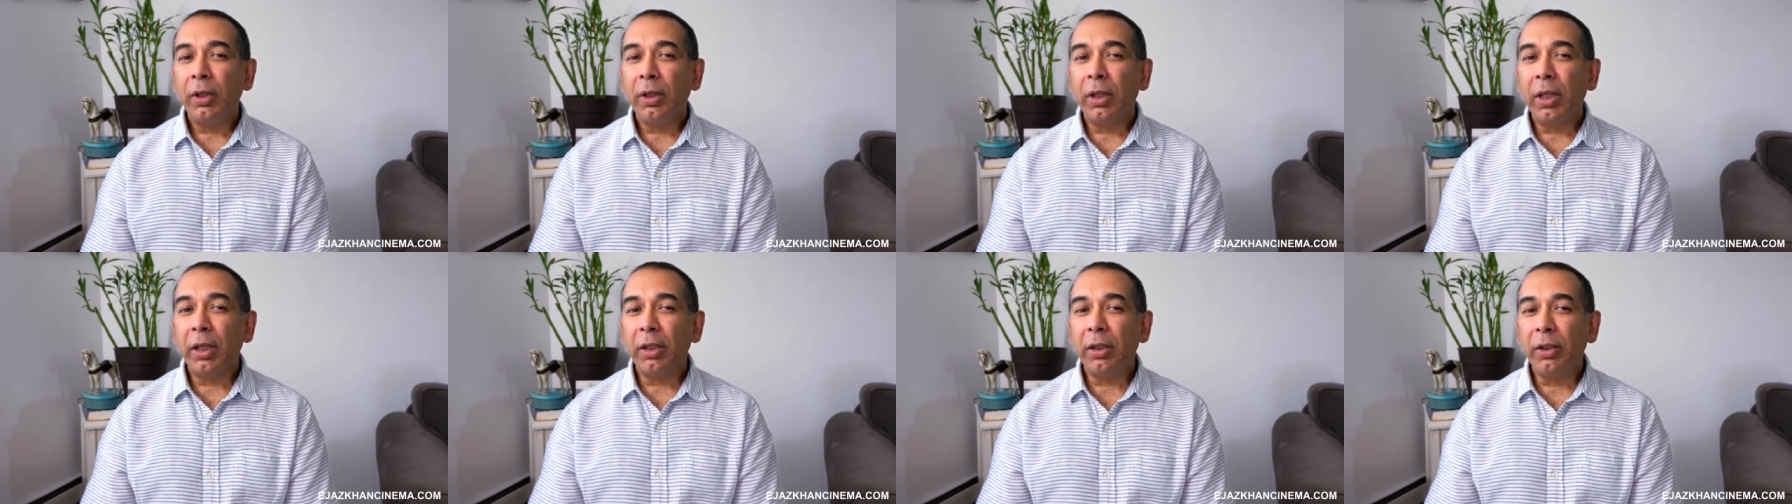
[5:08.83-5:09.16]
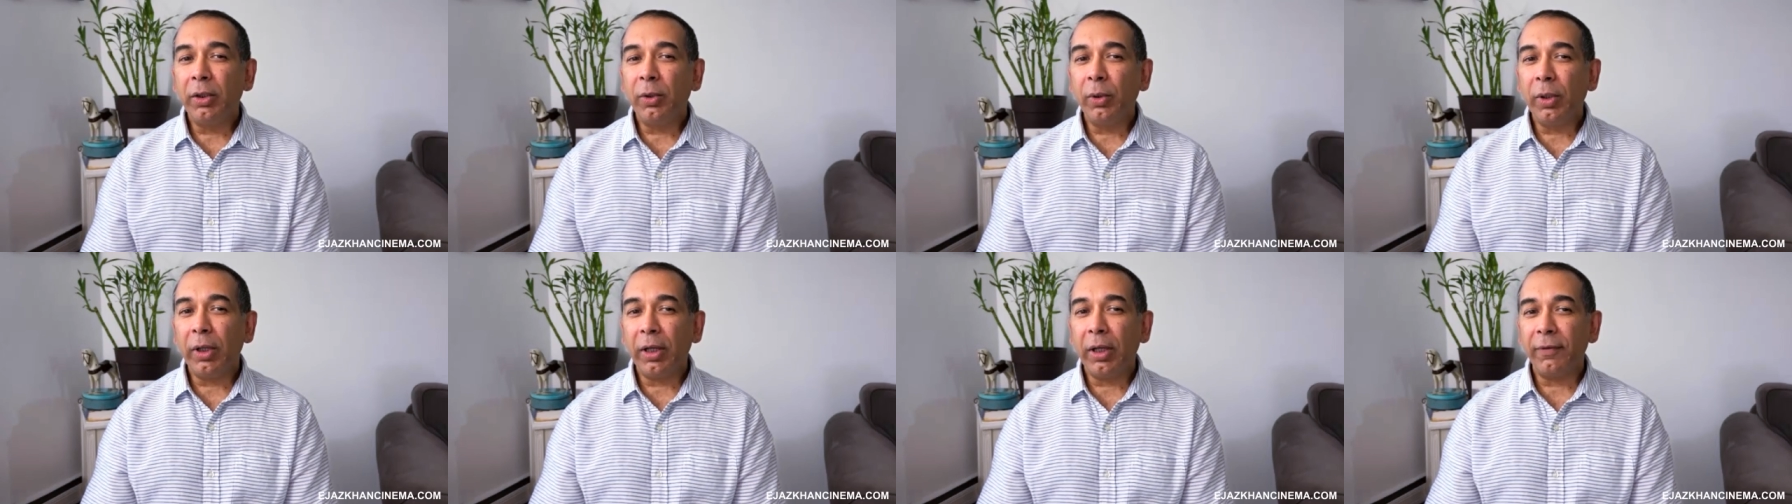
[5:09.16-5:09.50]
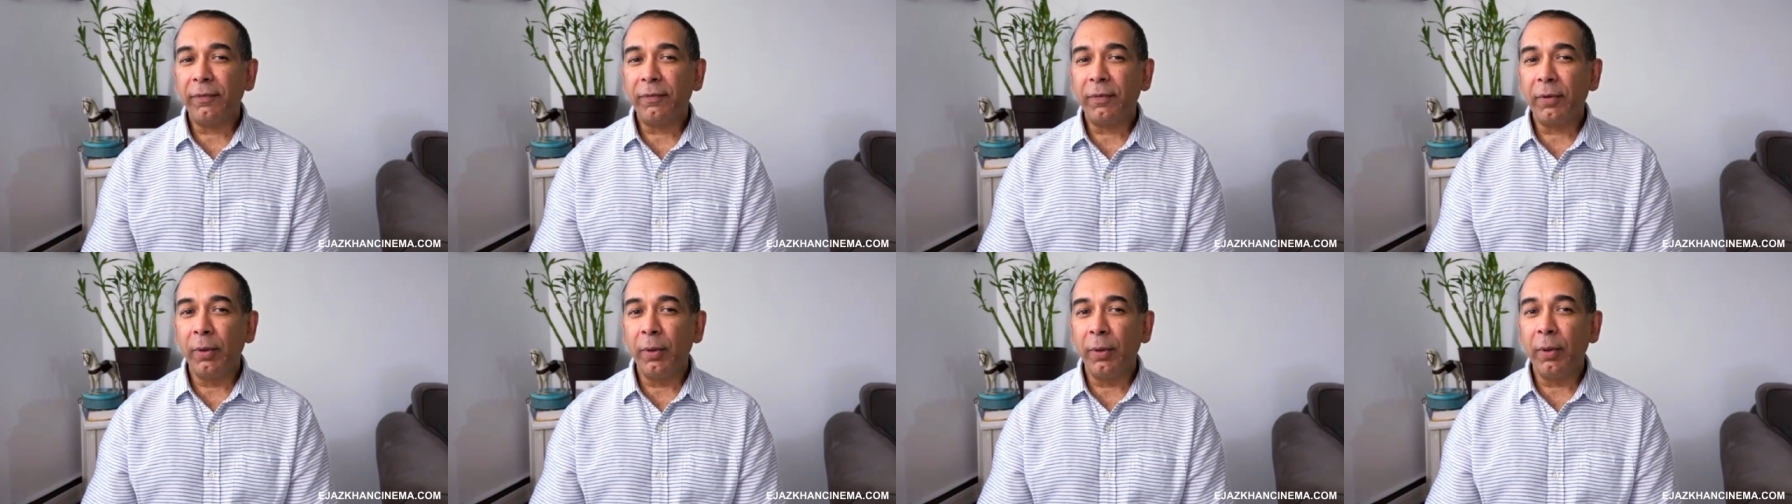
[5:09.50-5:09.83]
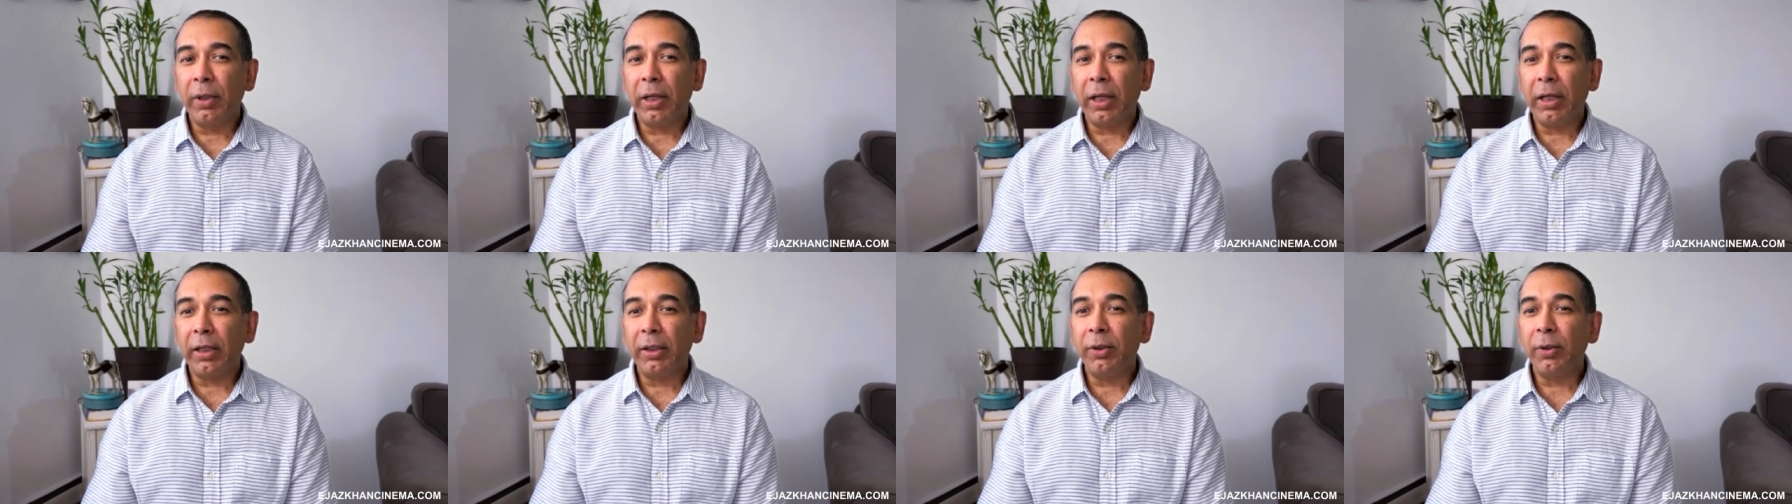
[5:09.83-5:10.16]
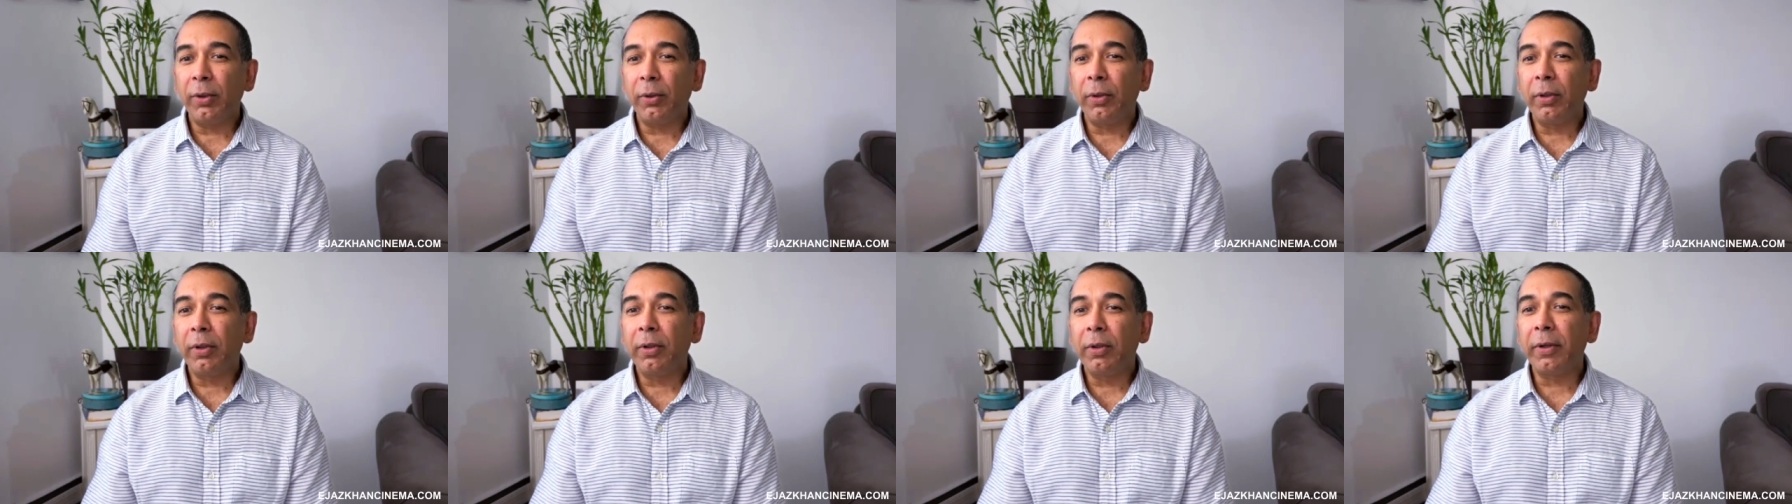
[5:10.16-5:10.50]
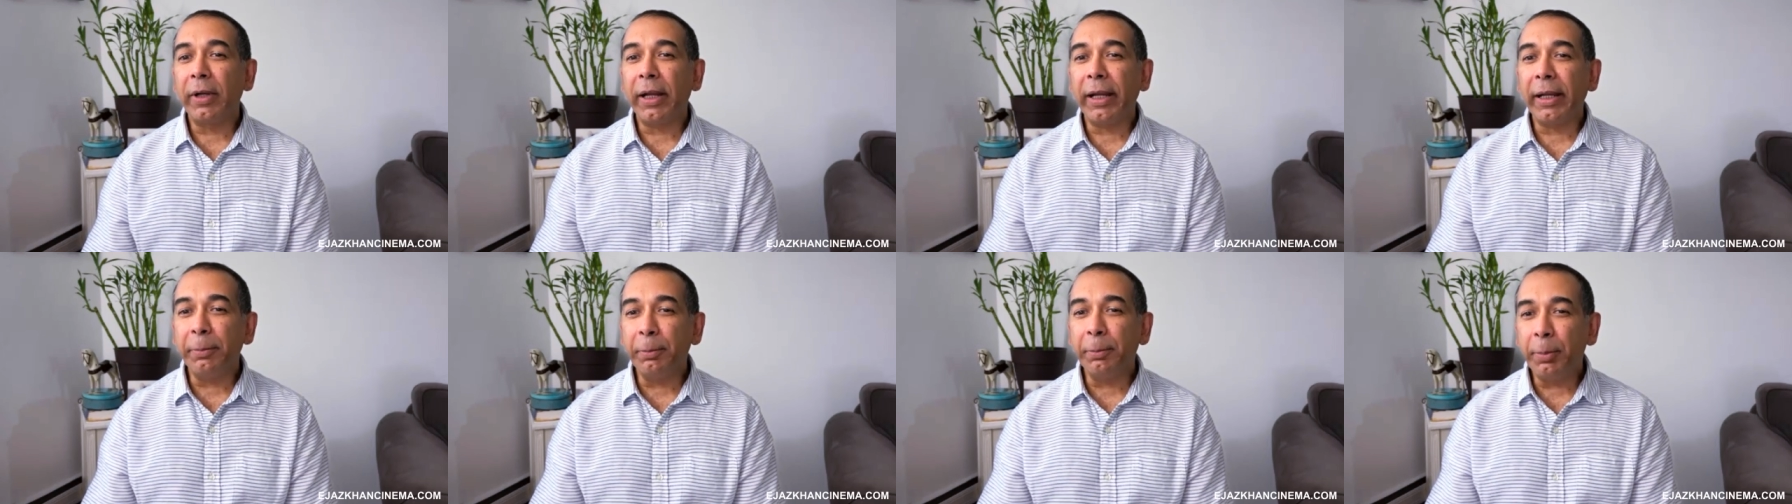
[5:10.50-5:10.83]
that you have to look at your
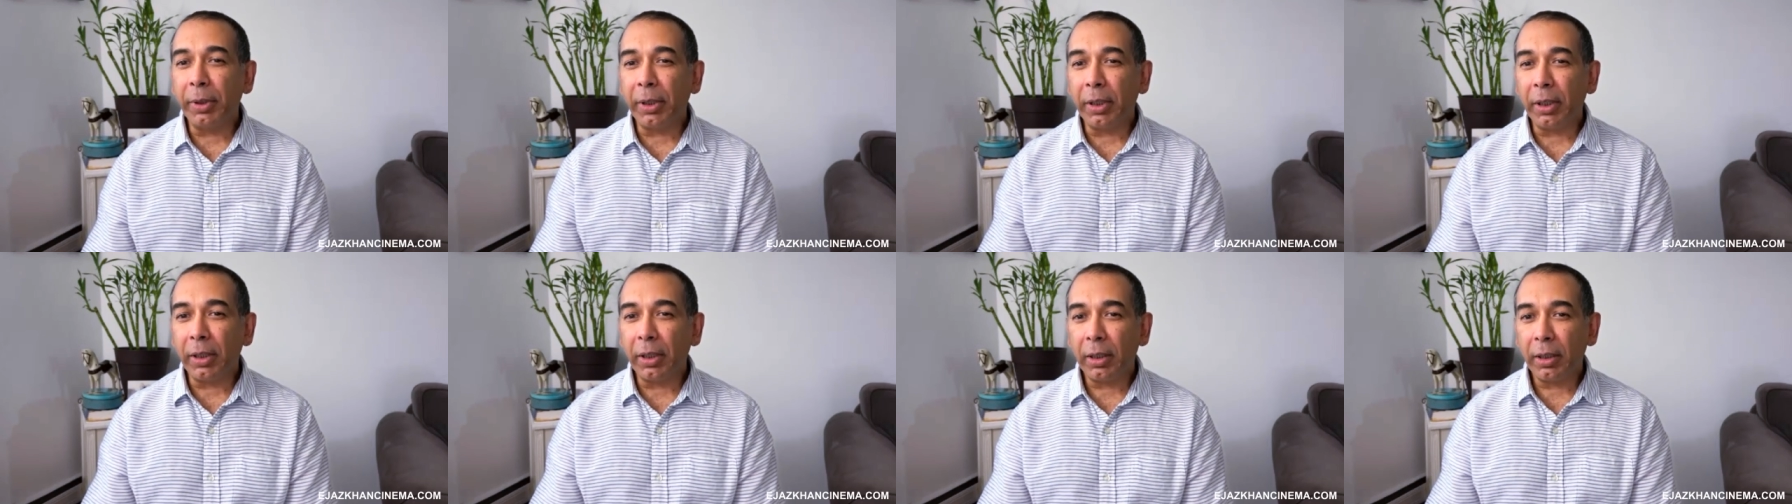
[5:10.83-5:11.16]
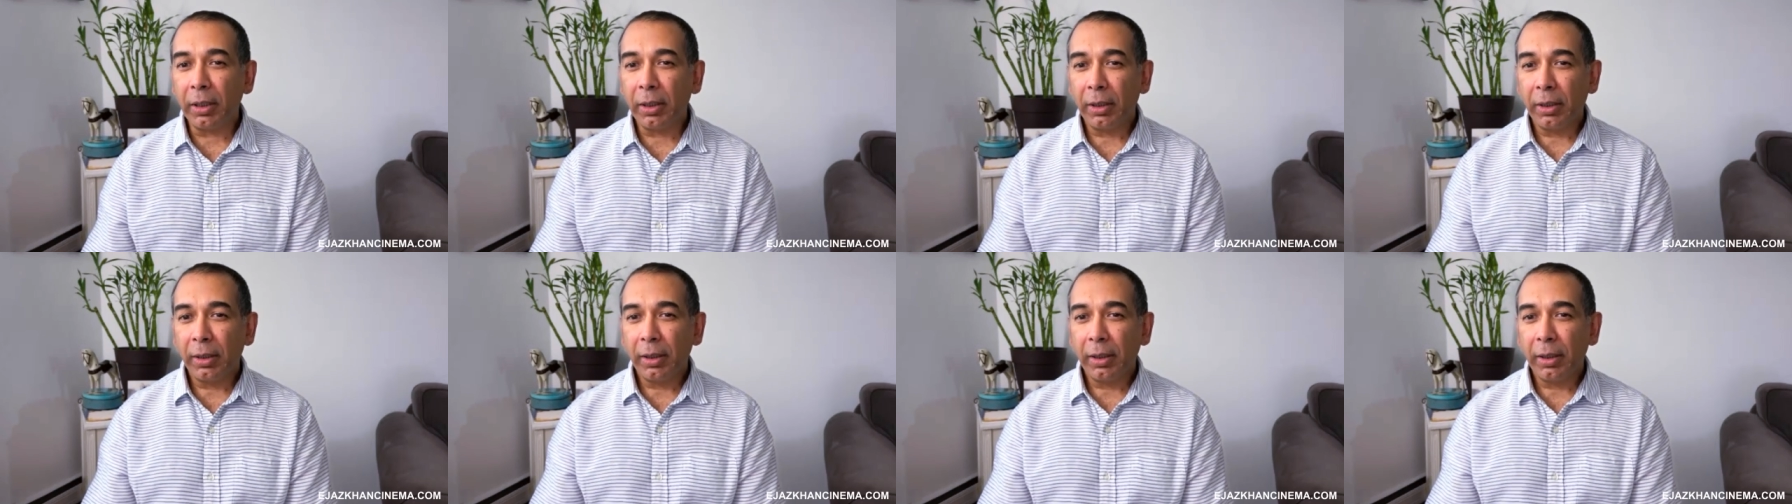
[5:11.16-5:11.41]
grandpa.